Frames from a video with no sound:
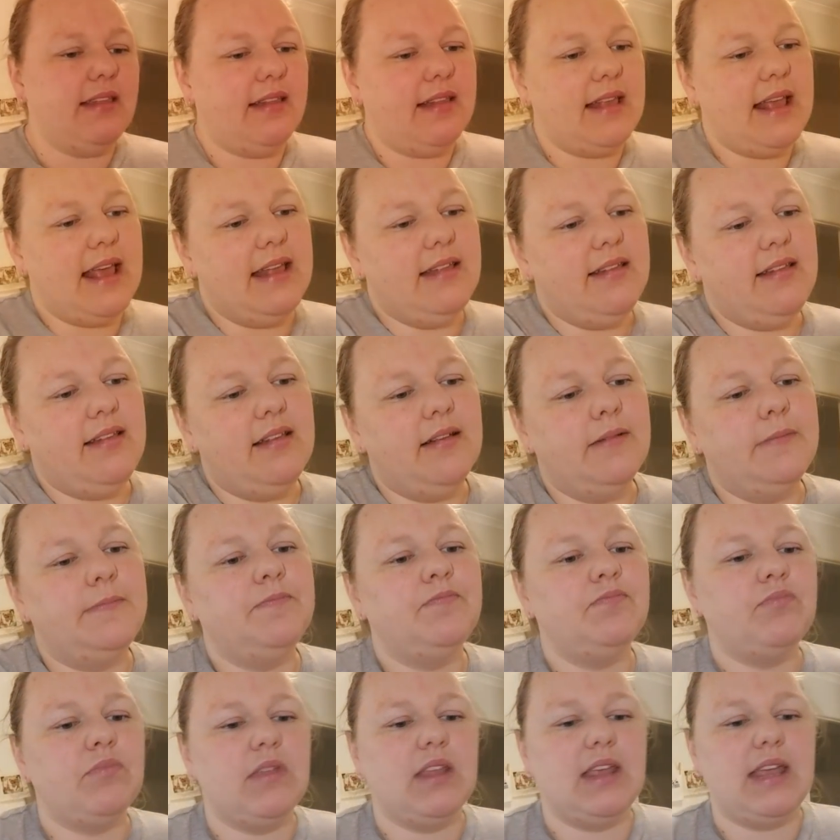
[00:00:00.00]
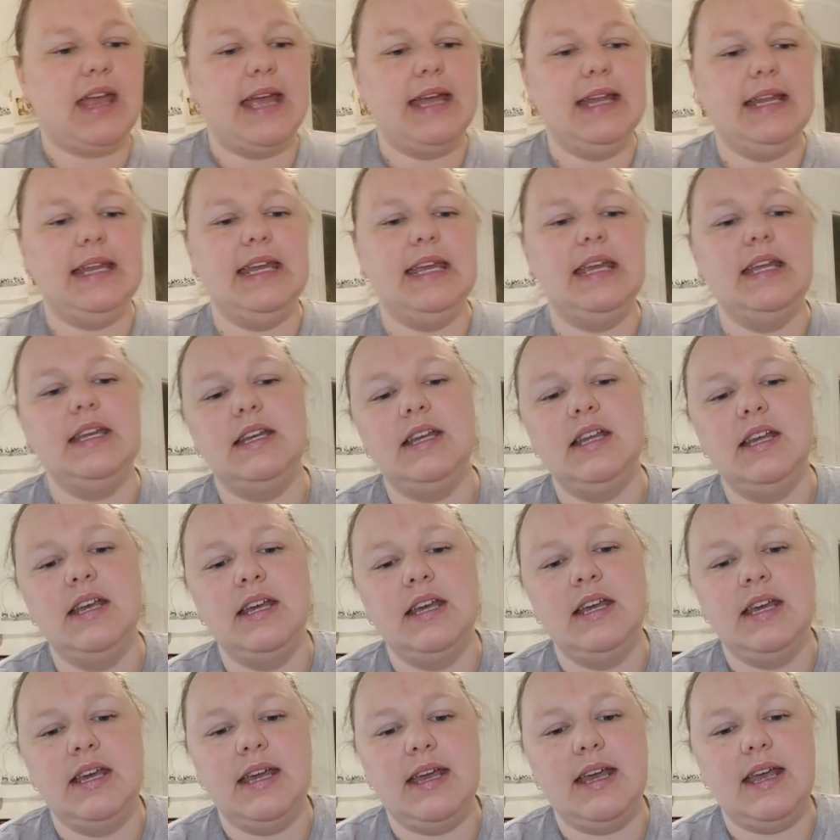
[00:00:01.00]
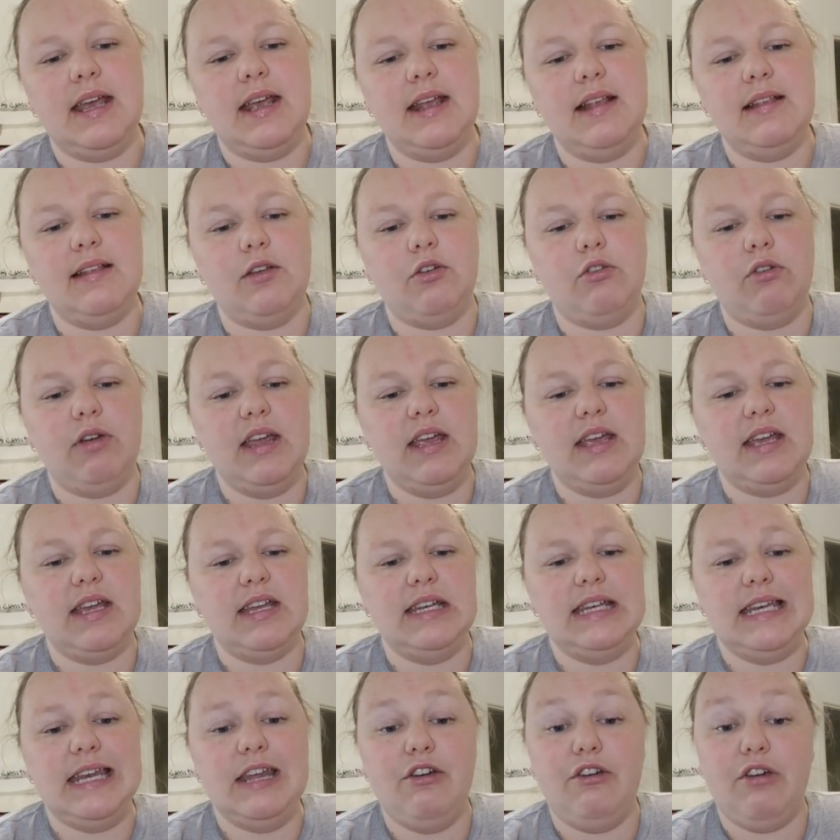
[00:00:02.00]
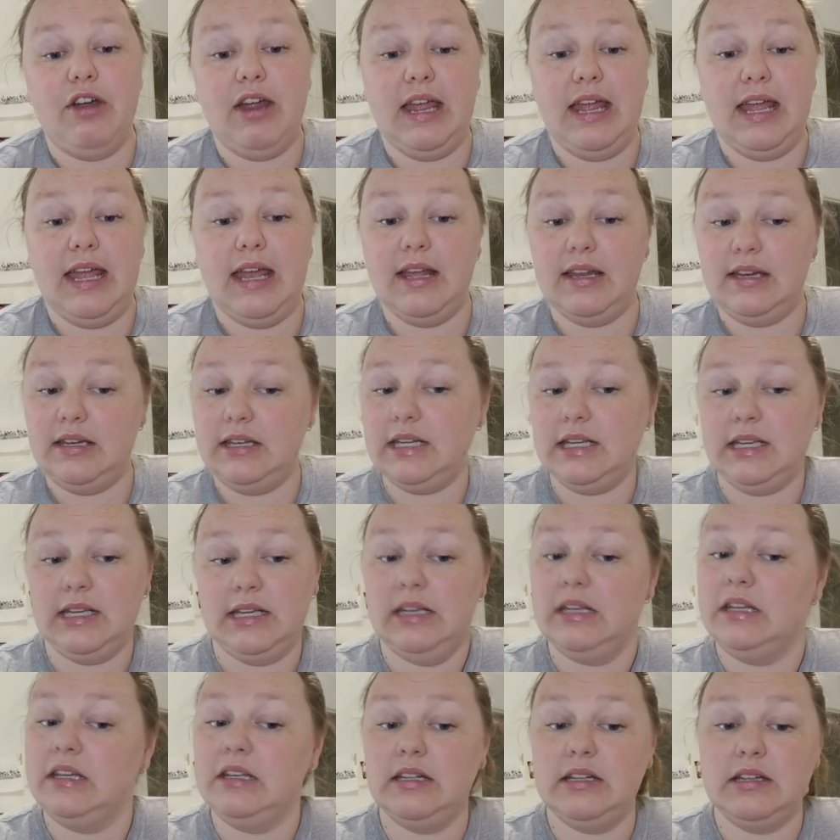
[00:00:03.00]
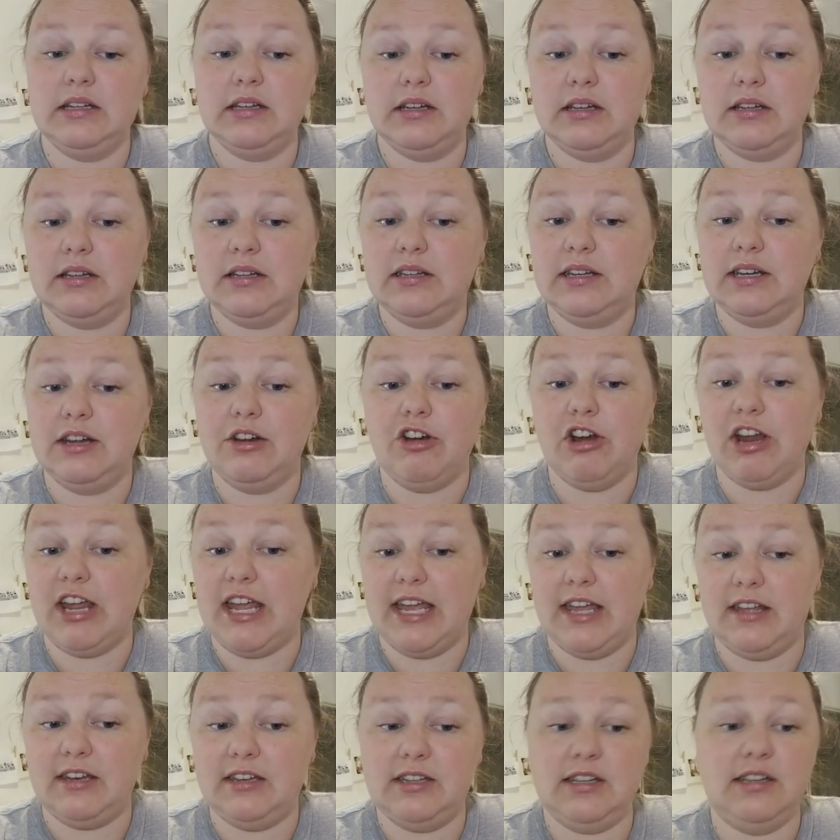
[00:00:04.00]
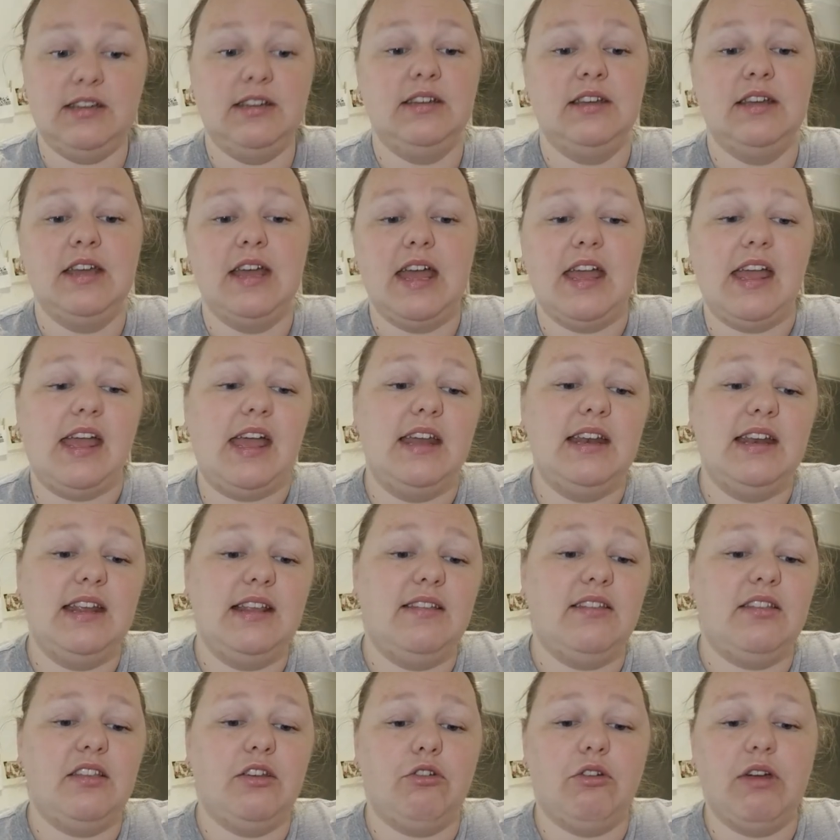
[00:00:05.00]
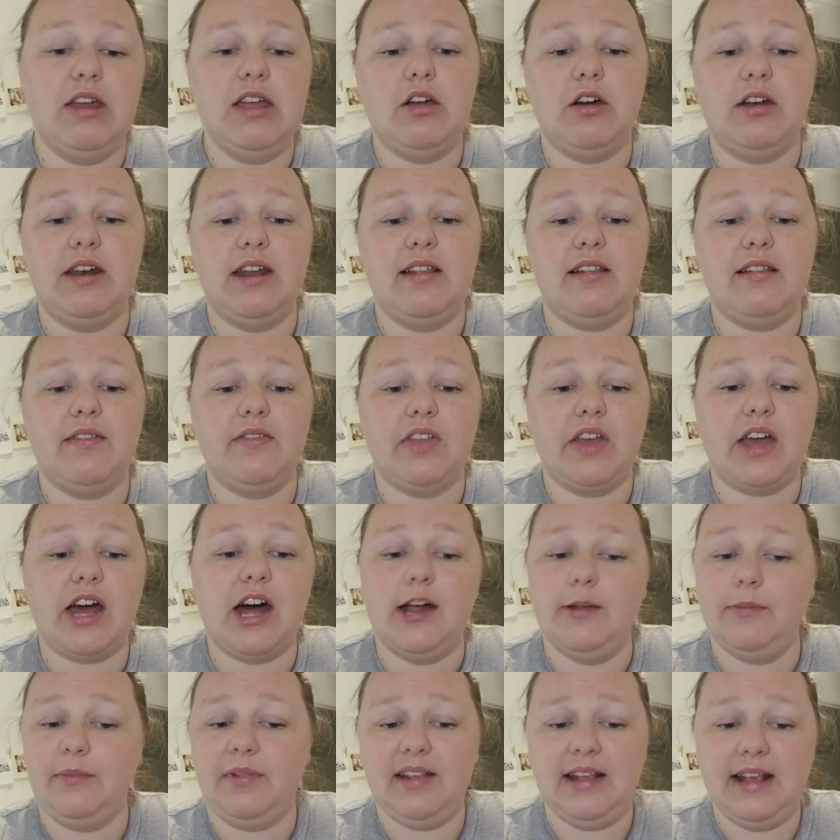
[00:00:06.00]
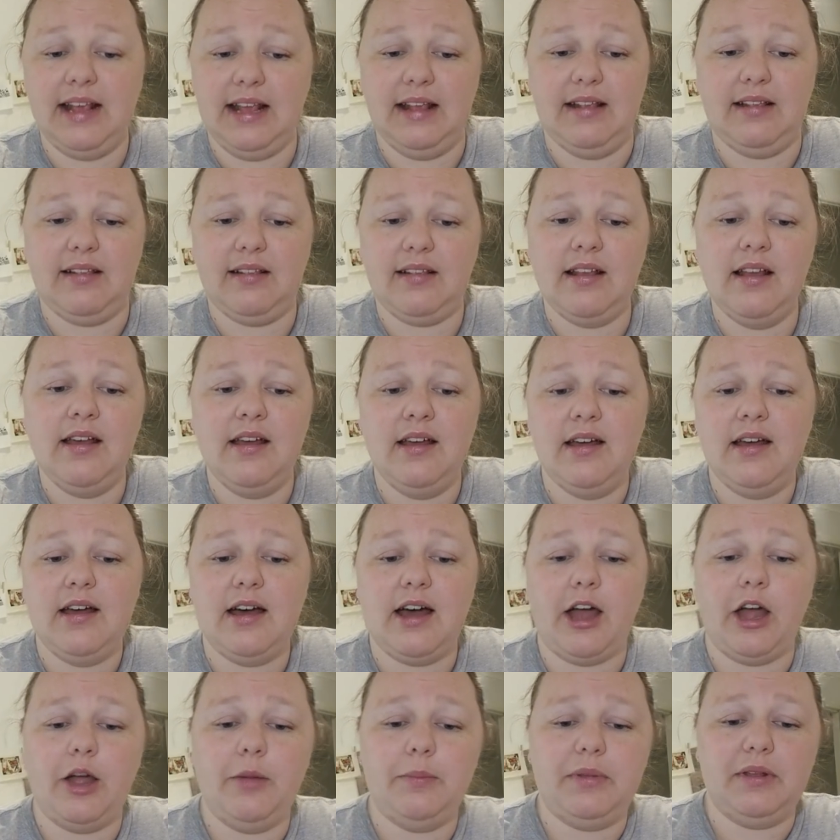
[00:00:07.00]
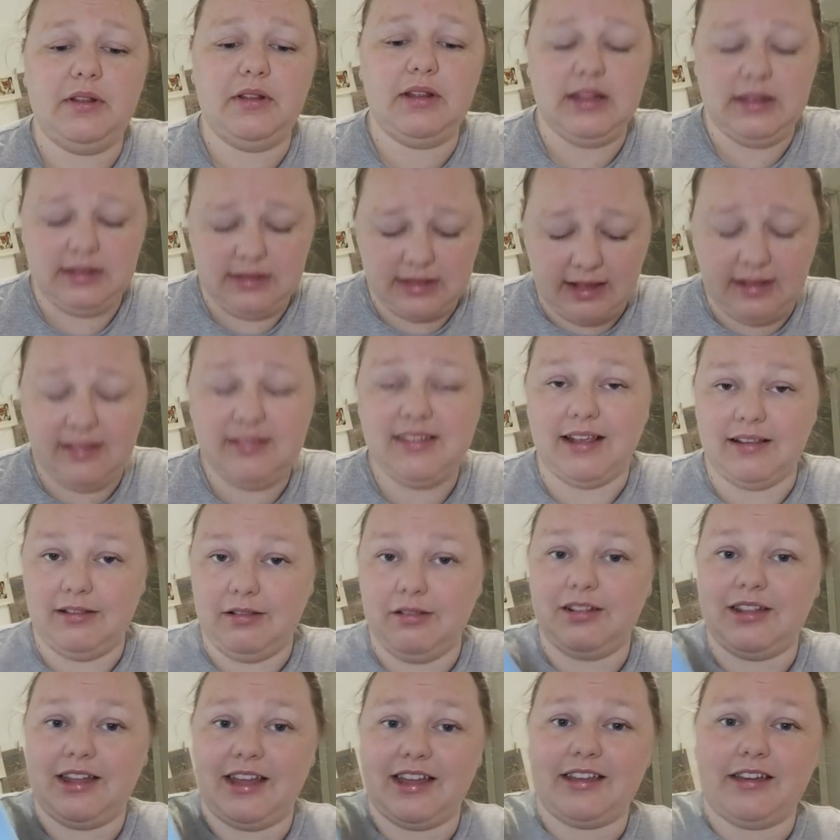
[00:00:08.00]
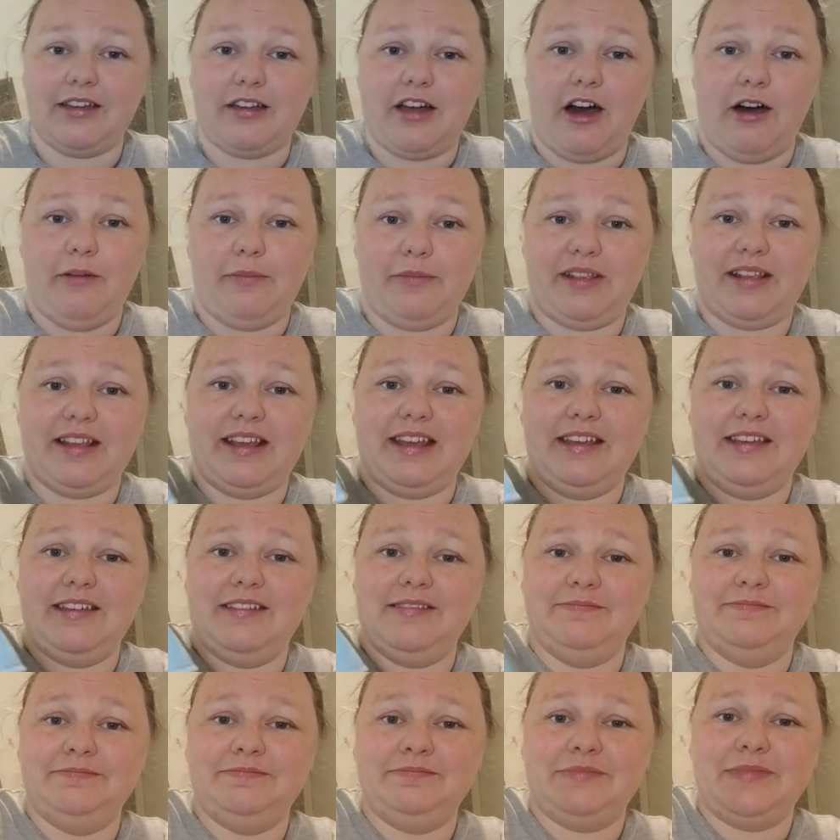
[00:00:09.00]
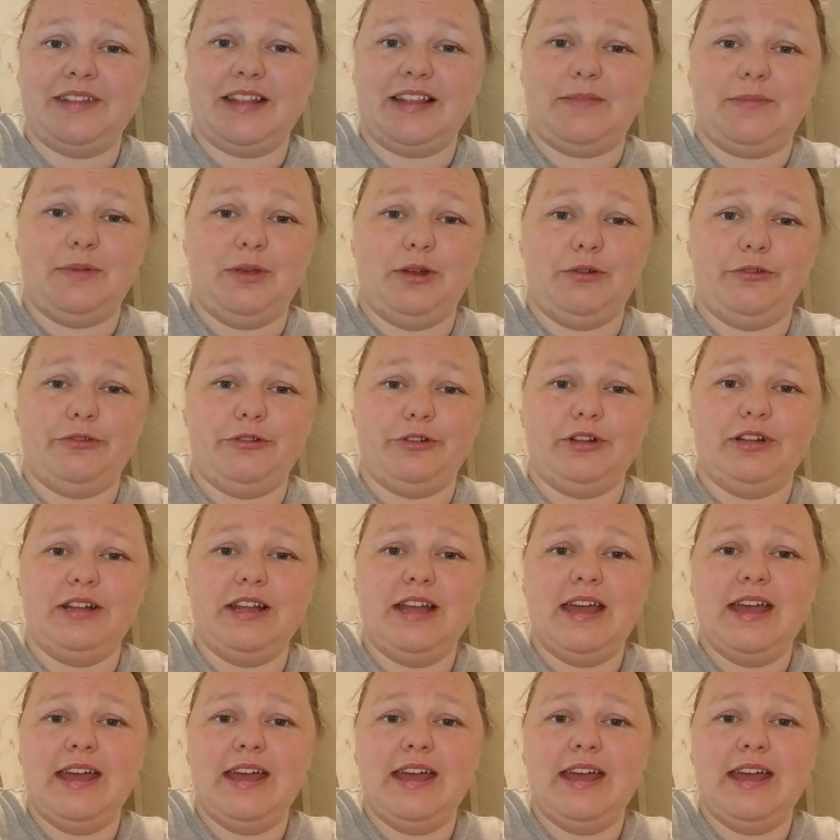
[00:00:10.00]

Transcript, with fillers: It says Galen is a Greek nereid. Nereid and is the Greek goddess of the calm seas. I hope this does look like a calm sea. It's beautiful.